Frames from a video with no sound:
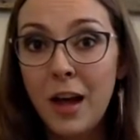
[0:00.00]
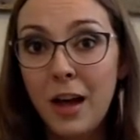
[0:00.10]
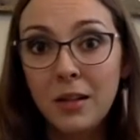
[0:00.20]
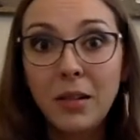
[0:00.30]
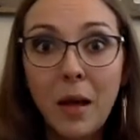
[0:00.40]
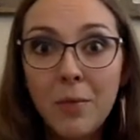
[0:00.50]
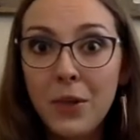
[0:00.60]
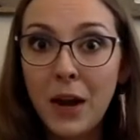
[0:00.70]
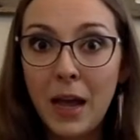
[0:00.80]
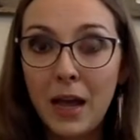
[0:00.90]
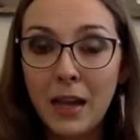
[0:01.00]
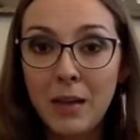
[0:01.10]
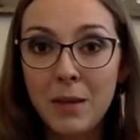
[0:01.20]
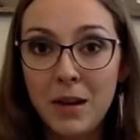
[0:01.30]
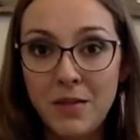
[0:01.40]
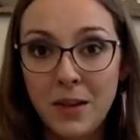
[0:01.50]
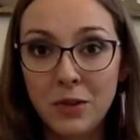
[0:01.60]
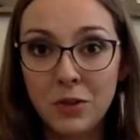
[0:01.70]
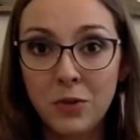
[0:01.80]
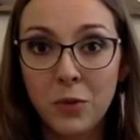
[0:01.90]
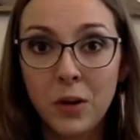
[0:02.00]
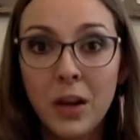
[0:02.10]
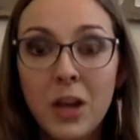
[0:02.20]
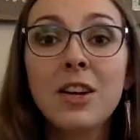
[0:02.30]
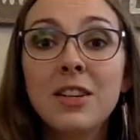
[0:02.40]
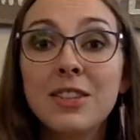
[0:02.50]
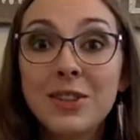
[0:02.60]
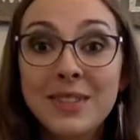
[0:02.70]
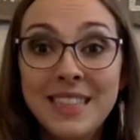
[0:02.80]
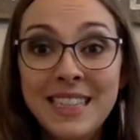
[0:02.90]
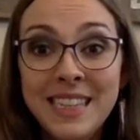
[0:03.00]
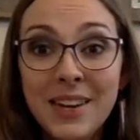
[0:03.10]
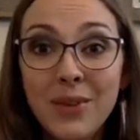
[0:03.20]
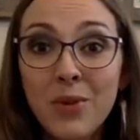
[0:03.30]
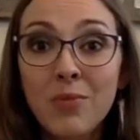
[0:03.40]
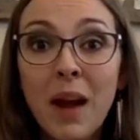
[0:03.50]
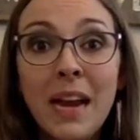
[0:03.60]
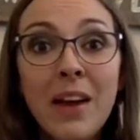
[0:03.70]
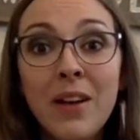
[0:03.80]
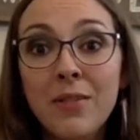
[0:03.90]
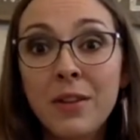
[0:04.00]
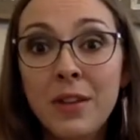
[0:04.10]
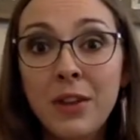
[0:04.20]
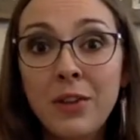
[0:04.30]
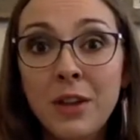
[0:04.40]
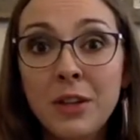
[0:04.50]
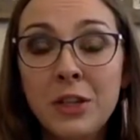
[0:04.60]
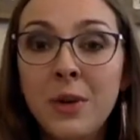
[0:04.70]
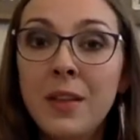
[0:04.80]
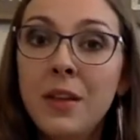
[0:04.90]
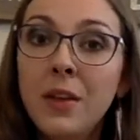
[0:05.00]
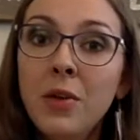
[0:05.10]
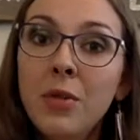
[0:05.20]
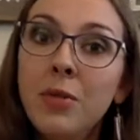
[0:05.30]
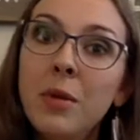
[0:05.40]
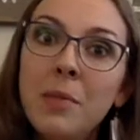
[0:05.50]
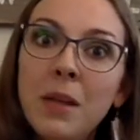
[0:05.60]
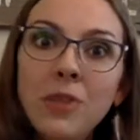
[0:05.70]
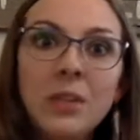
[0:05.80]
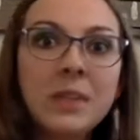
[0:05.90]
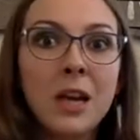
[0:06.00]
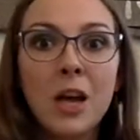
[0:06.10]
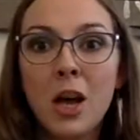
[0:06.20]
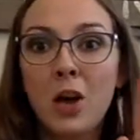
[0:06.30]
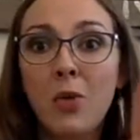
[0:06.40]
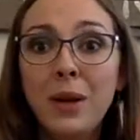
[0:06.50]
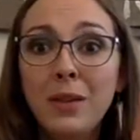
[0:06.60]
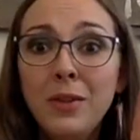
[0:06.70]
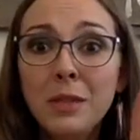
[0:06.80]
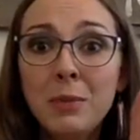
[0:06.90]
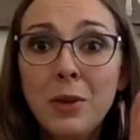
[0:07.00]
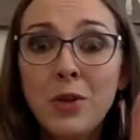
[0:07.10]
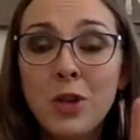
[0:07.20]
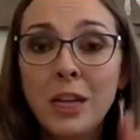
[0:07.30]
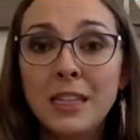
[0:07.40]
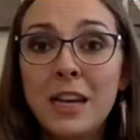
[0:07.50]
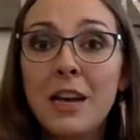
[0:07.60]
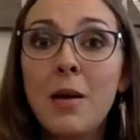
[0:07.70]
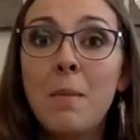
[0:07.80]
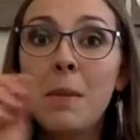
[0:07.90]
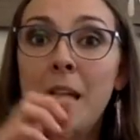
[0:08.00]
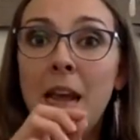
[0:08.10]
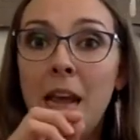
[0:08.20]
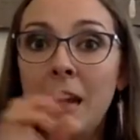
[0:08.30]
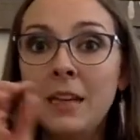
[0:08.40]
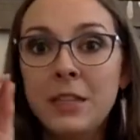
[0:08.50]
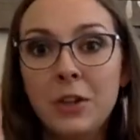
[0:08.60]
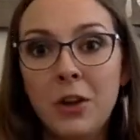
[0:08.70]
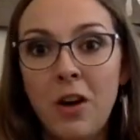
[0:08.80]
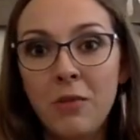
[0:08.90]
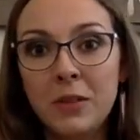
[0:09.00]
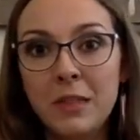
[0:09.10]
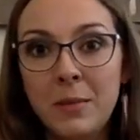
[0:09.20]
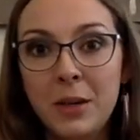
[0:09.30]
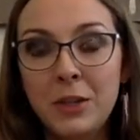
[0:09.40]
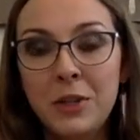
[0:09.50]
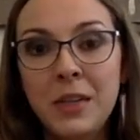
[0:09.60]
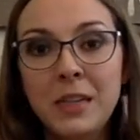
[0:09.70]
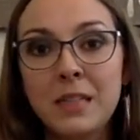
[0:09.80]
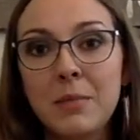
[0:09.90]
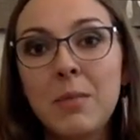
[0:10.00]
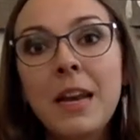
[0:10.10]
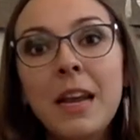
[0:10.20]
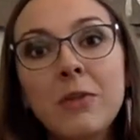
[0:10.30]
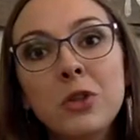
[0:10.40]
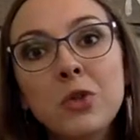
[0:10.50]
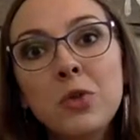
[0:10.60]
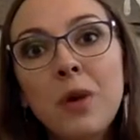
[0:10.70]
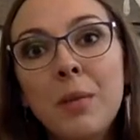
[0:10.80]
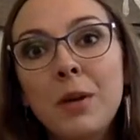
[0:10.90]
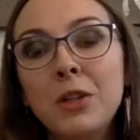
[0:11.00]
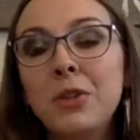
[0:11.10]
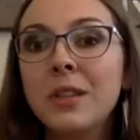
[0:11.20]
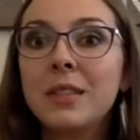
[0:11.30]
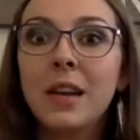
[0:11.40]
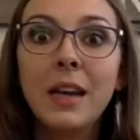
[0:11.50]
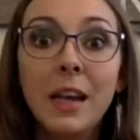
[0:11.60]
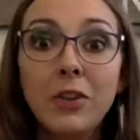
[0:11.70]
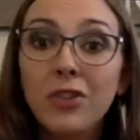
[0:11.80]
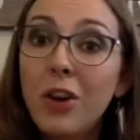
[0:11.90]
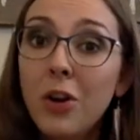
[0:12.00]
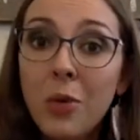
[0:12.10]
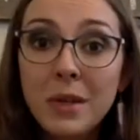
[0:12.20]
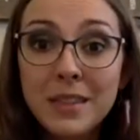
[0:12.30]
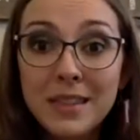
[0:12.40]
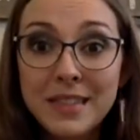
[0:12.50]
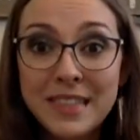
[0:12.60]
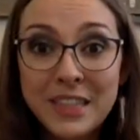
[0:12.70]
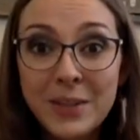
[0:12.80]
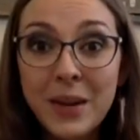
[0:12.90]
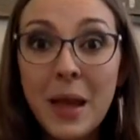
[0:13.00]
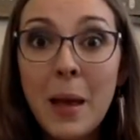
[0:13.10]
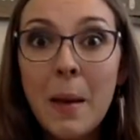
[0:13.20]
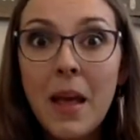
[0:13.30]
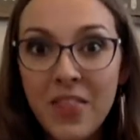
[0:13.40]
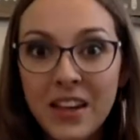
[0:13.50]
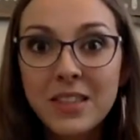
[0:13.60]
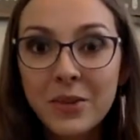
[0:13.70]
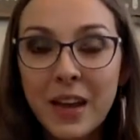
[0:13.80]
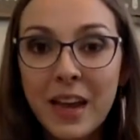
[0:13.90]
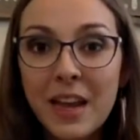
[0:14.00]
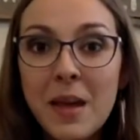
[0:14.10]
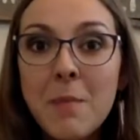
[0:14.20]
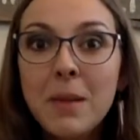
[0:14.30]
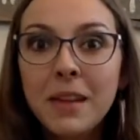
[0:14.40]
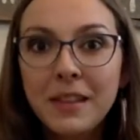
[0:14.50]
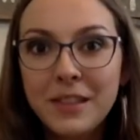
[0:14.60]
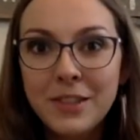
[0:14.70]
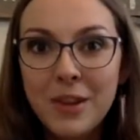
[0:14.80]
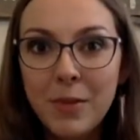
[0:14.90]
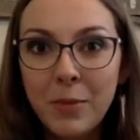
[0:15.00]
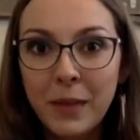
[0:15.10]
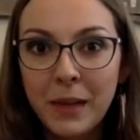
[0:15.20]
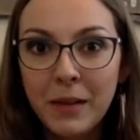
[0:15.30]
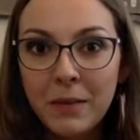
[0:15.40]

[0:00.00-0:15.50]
club that I am an advisor for. So sit down, write out everything you need to do, and then go through and make just a quick little spreadsheet. Monday, during conference, I'm gonna do this. Monday after school, I'm gonna do this. Again, you're not always gonna stick to it, and that's okay, but at least you have a plan.